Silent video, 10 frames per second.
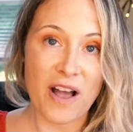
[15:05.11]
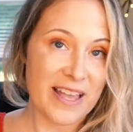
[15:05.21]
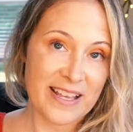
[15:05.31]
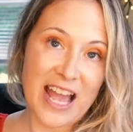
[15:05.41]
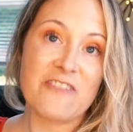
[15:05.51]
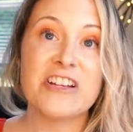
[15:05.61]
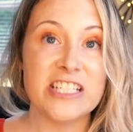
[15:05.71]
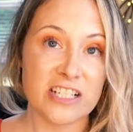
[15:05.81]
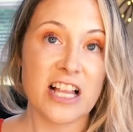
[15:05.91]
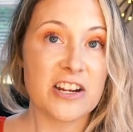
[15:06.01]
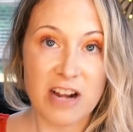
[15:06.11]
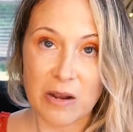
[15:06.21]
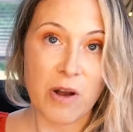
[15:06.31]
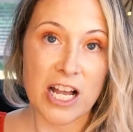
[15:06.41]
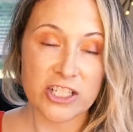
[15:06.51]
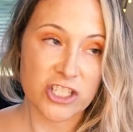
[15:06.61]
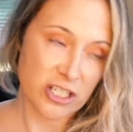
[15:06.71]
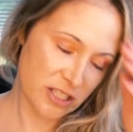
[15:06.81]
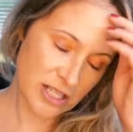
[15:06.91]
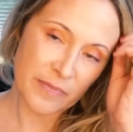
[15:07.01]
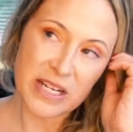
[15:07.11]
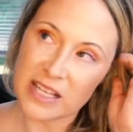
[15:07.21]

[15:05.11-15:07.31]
Like every declutter I watch, somebody,